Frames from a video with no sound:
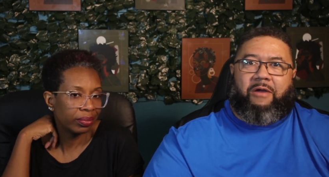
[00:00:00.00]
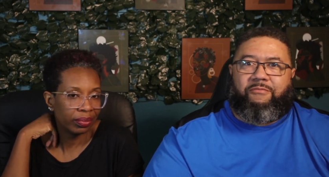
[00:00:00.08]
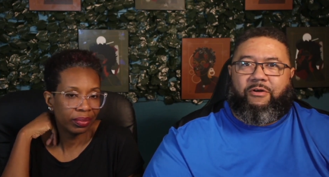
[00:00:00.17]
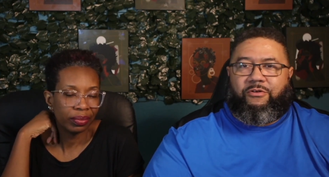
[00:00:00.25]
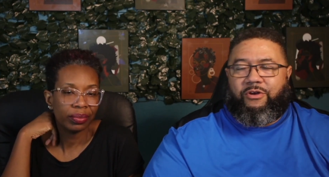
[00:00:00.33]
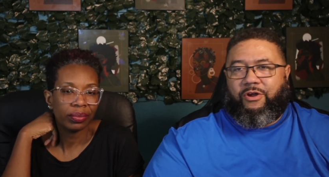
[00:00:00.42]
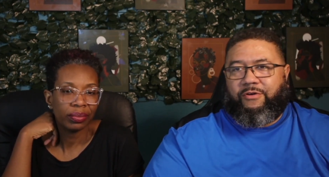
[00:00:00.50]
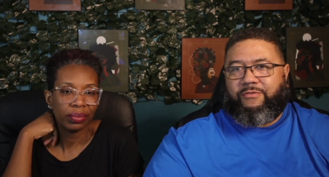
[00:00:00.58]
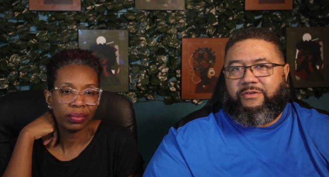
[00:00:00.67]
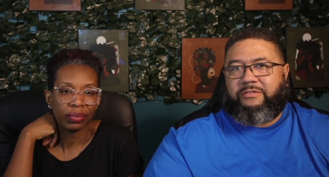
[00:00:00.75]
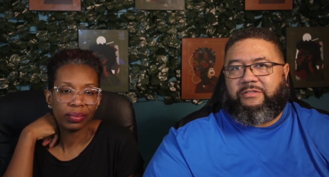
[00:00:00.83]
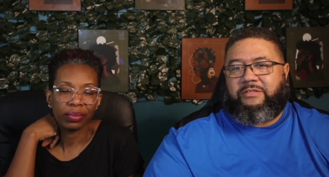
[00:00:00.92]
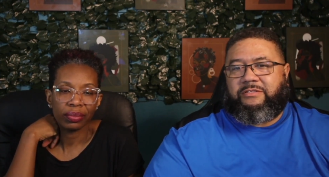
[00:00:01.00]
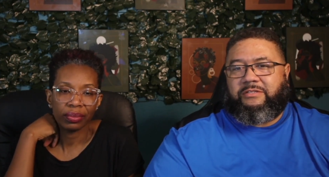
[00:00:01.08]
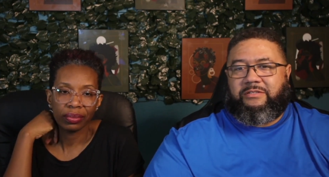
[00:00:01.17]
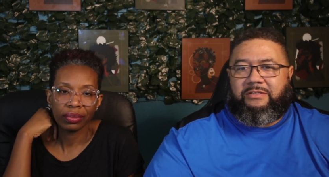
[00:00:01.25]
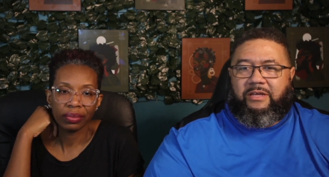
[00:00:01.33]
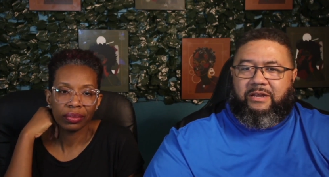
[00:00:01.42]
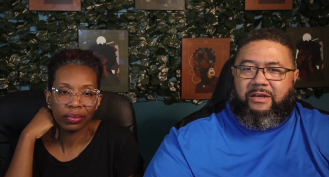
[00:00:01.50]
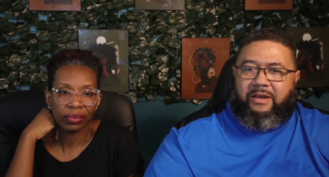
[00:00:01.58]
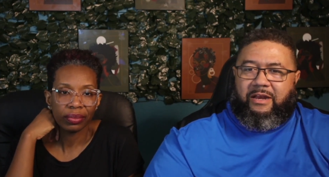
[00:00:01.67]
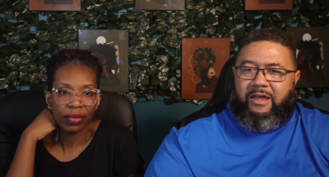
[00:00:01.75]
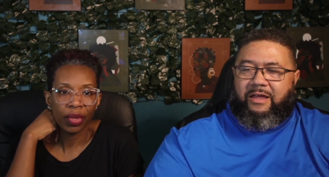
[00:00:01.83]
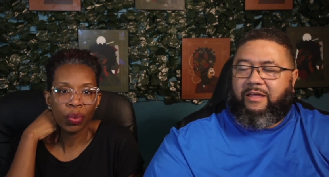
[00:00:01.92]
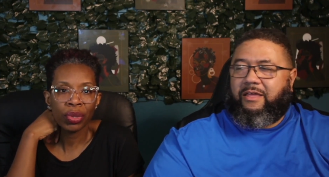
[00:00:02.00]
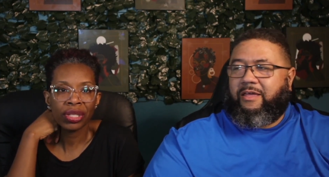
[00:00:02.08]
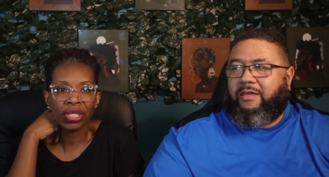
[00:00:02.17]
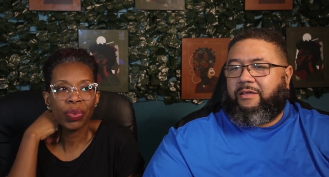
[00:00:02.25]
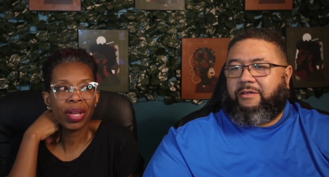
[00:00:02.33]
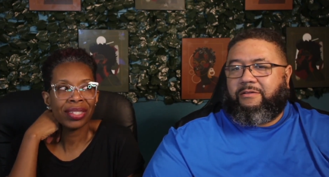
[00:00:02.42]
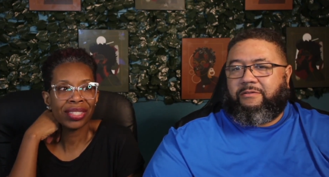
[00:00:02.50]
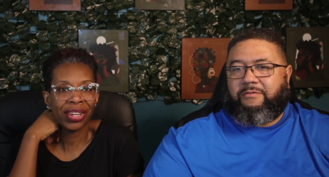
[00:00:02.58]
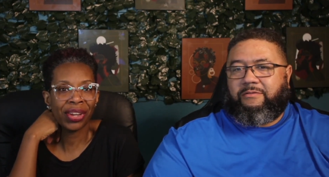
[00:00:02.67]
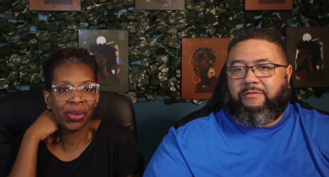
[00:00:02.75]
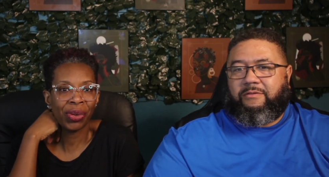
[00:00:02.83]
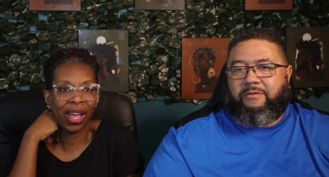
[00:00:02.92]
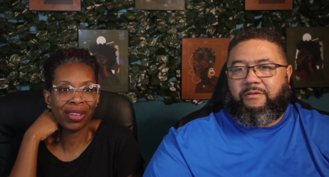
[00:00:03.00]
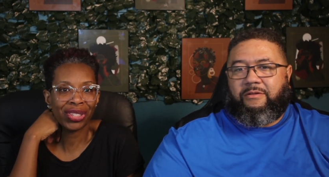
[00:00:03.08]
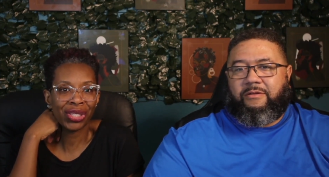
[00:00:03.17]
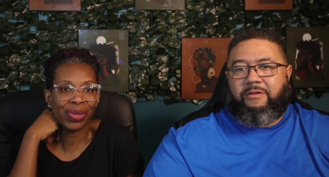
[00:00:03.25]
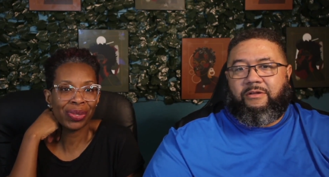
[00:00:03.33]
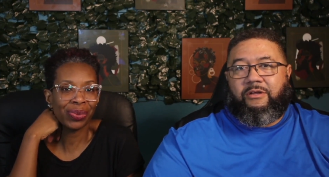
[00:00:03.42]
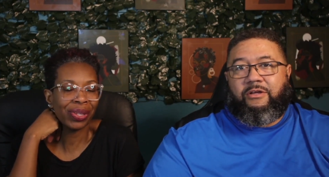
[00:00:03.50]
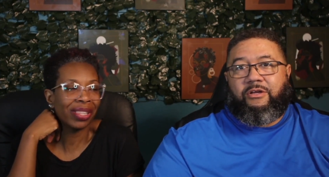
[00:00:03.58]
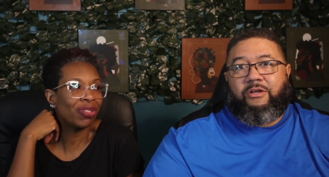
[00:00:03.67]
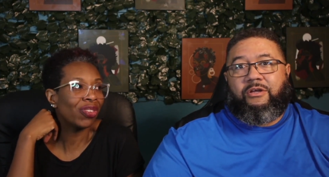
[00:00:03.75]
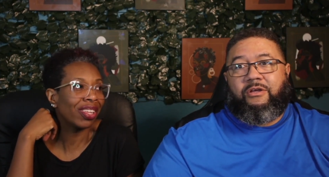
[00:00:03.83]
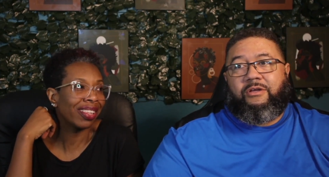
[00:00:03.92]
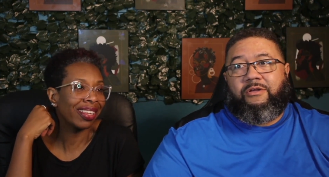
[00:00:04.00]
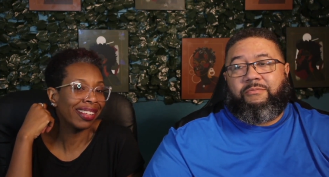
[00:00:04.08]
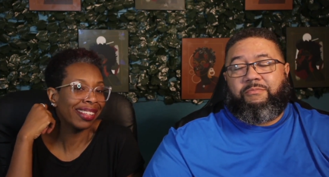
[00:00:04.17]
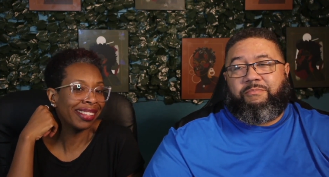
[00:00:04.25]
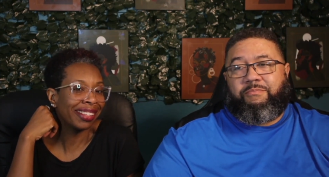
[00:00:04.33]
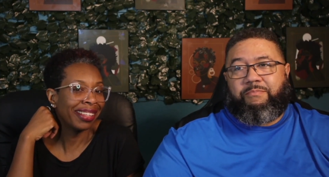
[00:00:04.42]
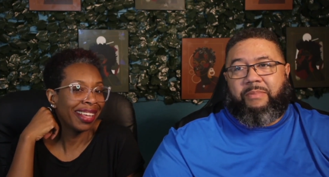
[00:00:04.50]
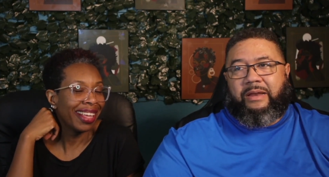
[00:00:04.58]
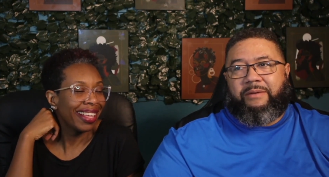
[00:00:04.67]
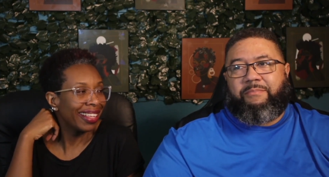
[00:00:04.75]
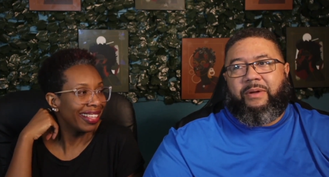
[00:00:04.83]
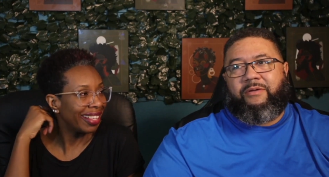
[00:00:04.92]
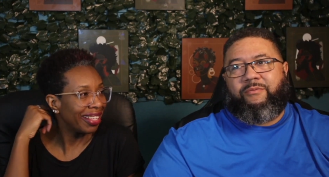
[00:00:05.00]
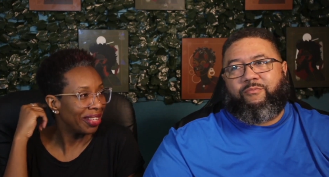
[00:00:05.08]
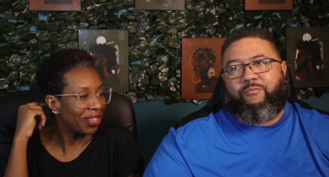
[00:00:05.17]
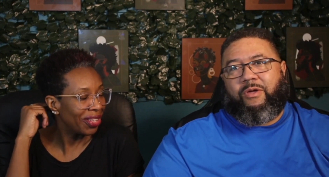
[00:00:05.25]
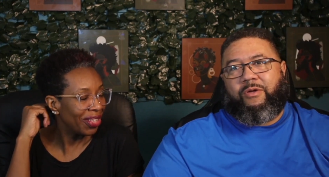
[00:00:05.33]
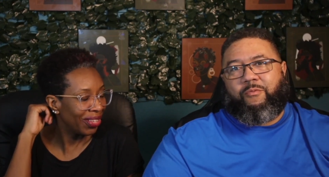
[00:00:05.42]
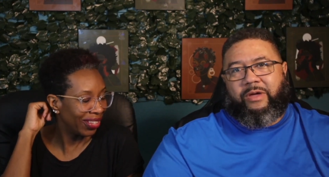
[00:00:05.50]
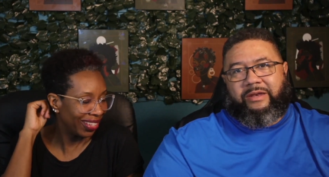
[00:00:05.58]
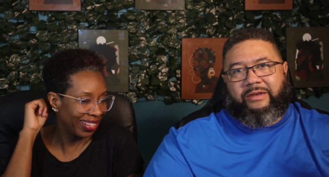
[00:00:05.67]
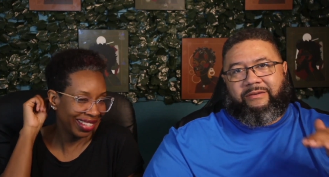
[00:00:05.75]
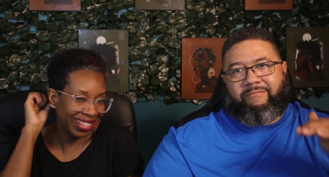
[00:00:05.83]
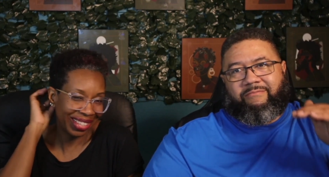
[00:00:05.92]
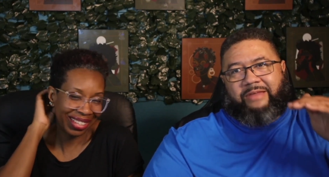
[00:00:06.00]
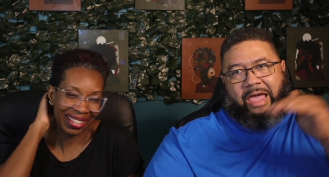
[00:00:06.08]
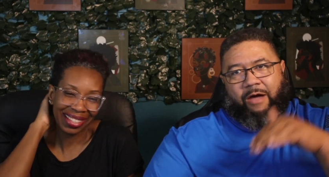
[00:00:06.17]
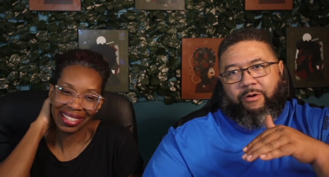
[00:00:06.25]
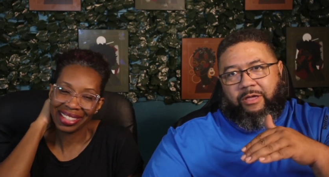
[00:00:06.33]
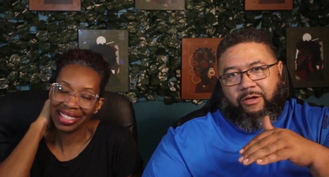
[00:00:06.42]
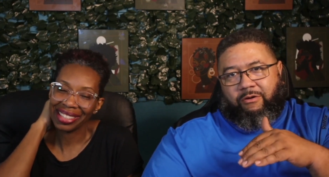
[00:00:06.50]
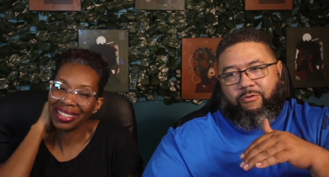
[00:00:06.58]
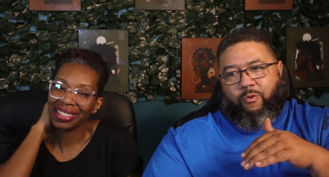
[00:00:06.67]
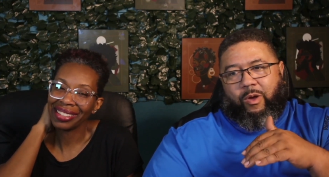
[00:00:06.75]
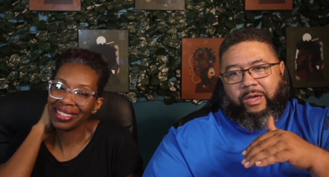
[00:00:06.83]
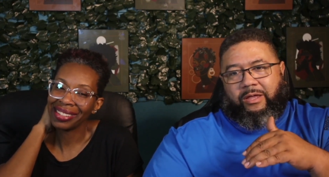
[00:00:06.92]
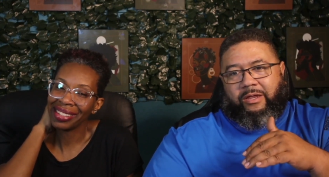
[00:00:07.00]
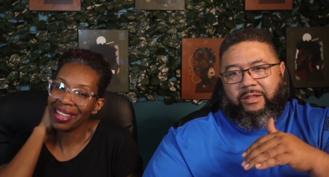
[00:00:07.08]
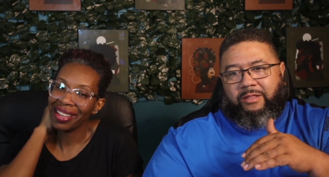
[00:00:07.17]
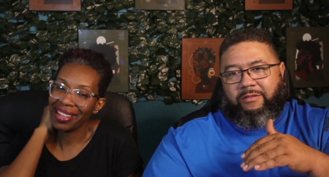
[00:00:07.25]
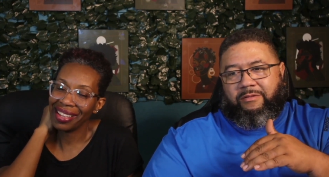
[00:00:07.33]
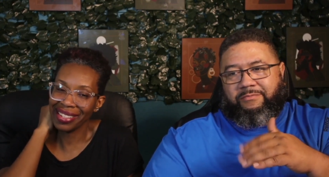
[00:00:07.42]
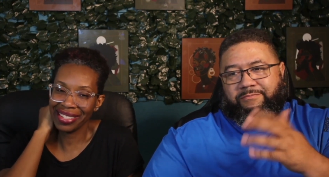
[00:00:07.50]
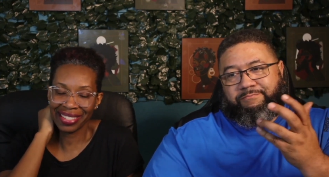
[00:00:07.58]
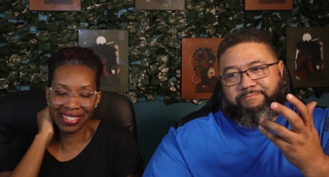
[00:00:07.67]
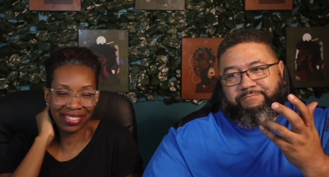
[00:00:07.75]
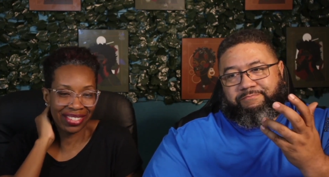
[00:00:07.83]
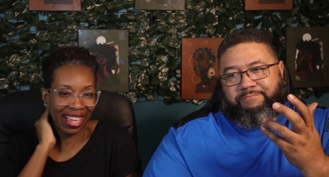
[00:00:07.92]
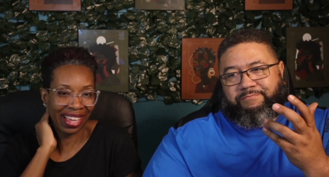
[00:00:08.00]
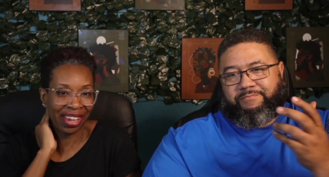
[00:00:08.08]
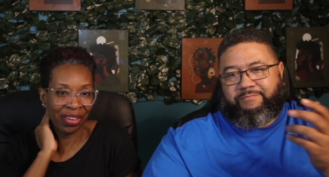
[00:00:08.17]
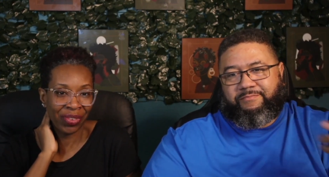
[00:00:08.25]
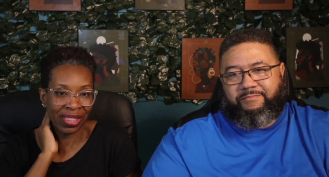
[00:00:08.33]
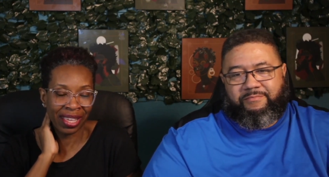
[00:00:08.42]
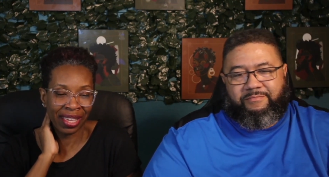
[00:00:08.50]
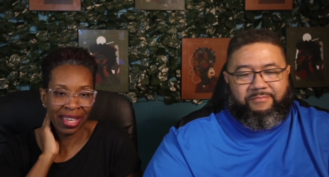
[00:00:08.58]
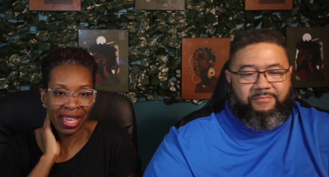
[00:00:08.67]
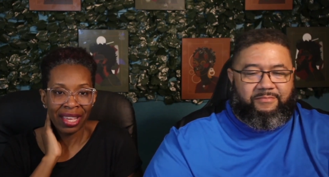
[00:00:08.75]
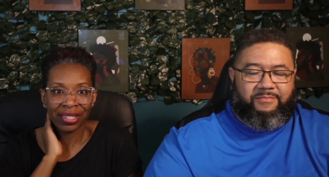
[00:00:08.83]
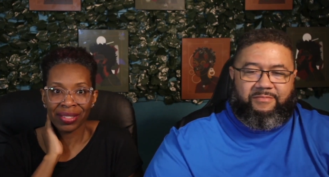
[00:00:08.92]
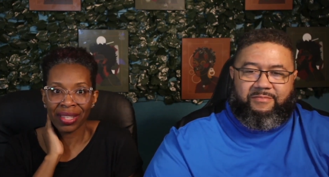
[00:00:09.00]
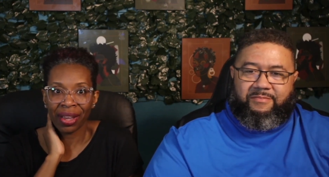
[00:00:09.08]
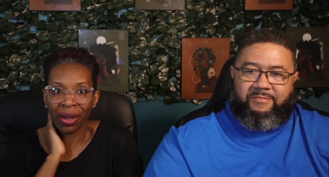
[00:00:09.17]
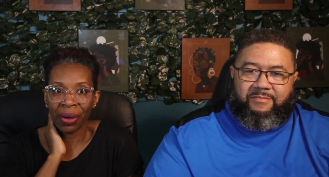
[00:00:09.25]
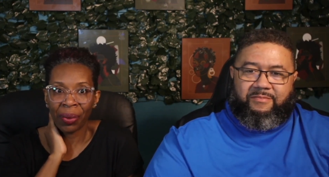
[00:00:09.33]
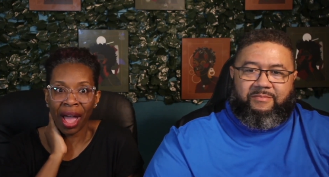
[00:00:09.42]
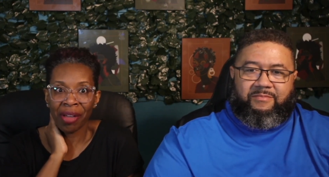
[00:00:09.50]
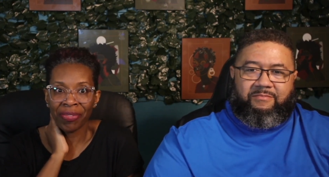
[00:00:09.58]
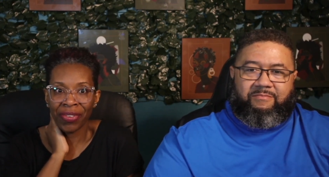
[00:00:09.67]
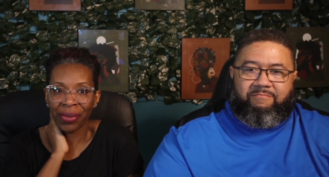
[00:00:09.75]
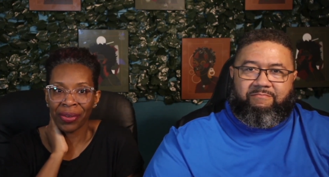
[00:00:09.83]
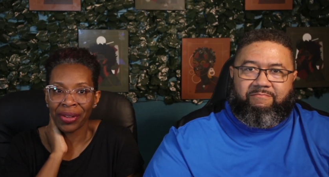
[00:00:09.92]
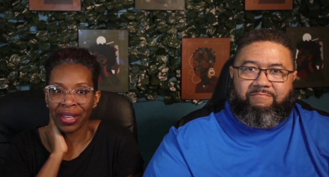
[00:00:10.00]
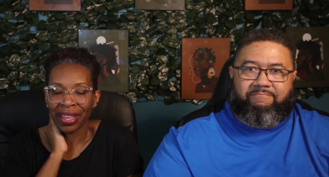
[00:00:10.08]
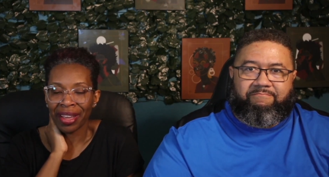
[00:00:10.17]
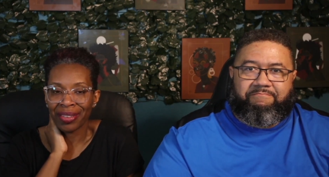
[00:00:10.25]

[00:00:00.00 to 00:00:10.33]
Speaker 1: I felt nervous. This is da-da-da-da. Well, she was sharing how she was really feeling.
Speaker 2: But it went downhill quick.
Speaker 1: She was like, everything. She's like, oh, I felt,